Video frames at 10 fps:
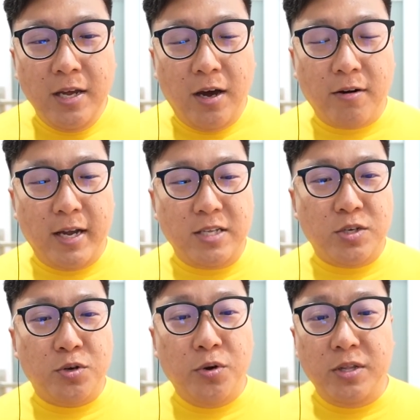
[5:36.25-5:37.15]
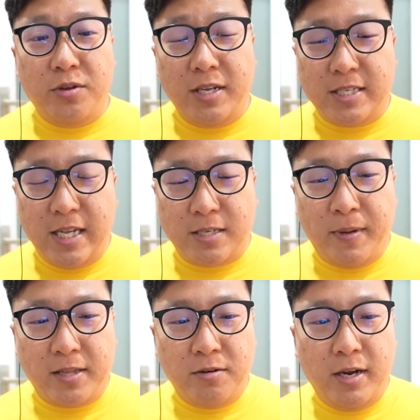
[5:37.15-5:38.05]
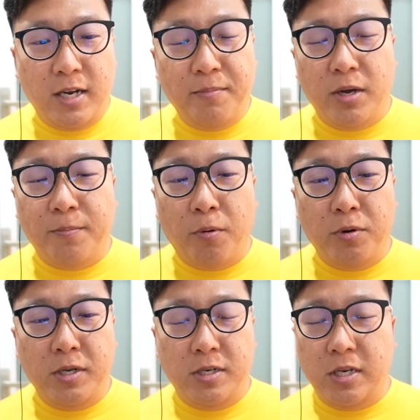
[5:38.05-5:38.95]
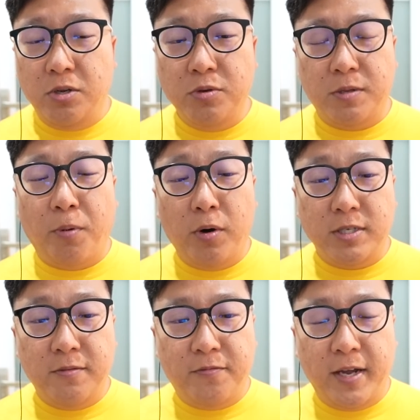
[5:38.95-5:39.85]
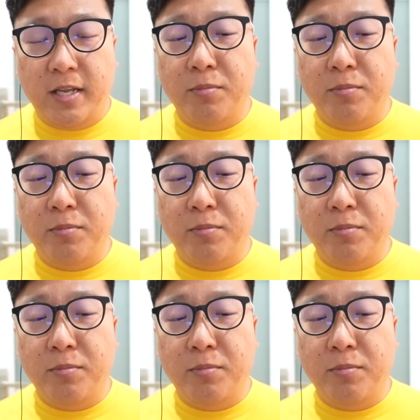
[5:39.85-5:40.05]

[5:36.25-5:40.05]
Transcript: Alright, so going to this next battle right now, my opponent used Poison Fang,